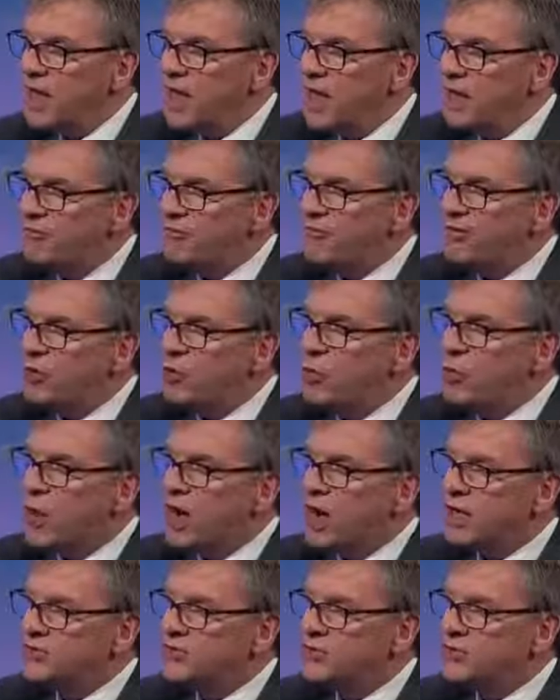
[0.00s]
If you
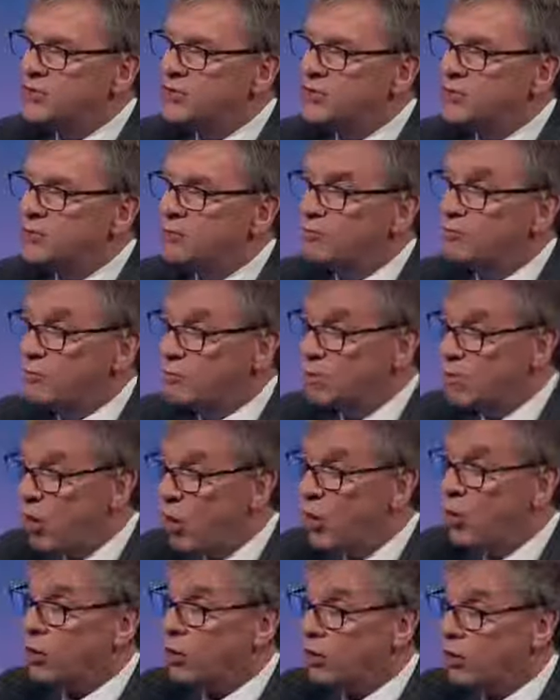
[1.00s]
were to
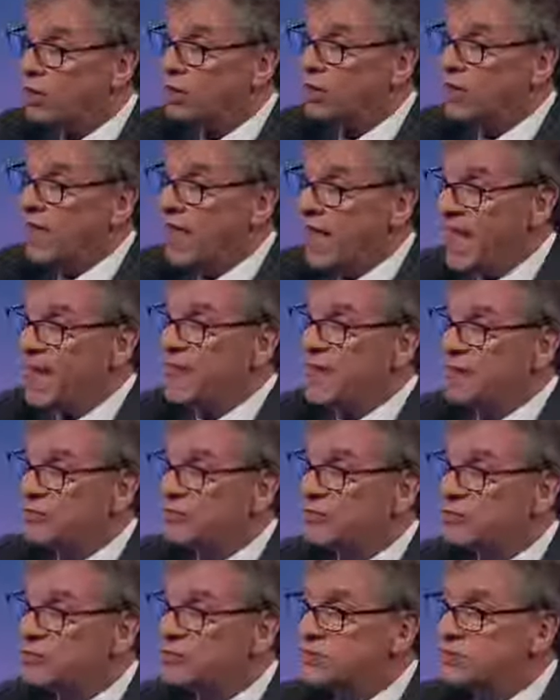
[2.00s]
block any
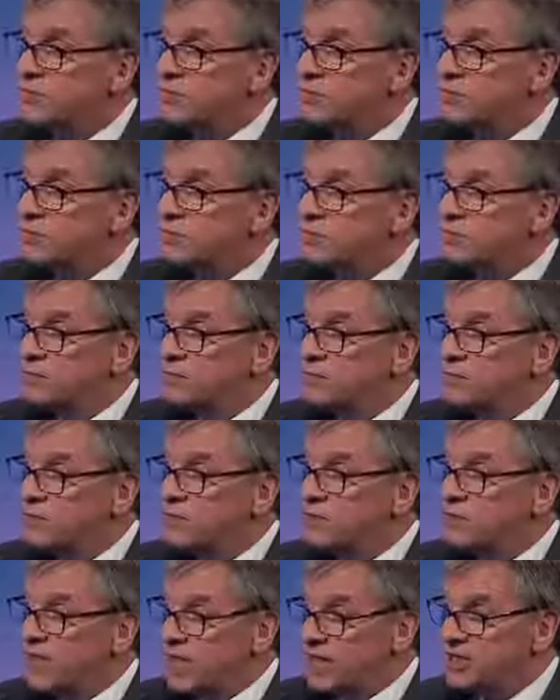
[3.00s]
of those
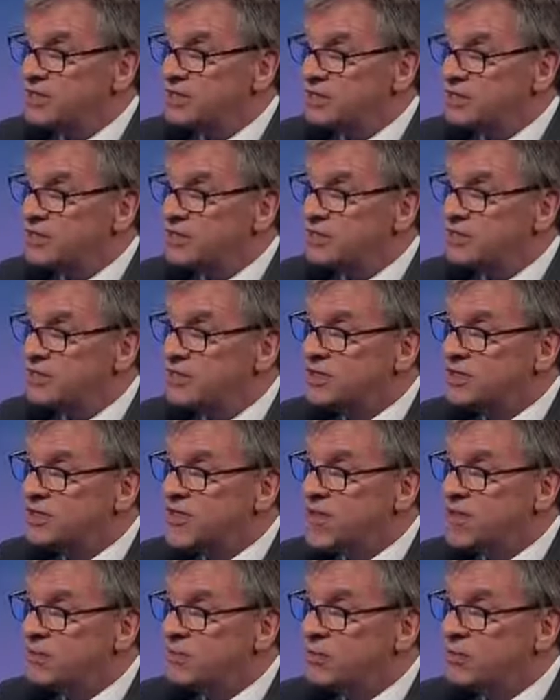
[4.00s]
legislative
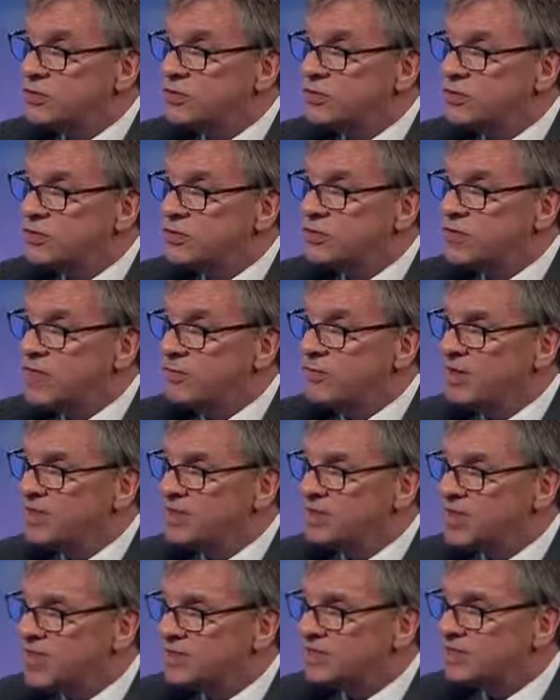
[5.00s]
consent motions, I mean,
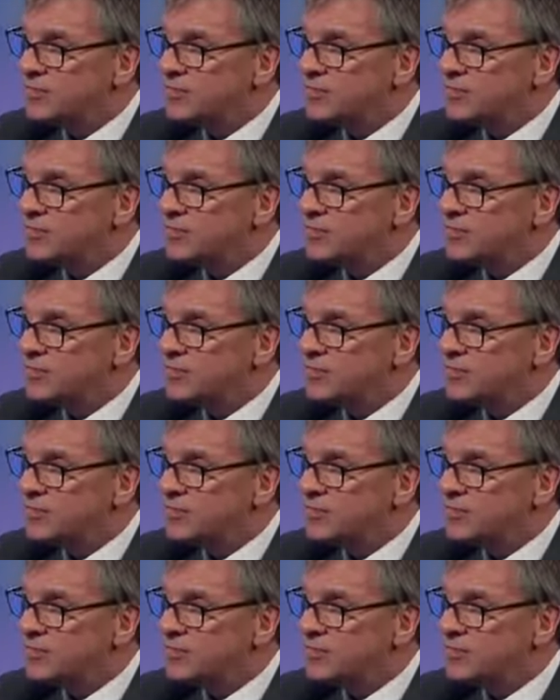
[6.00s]
is that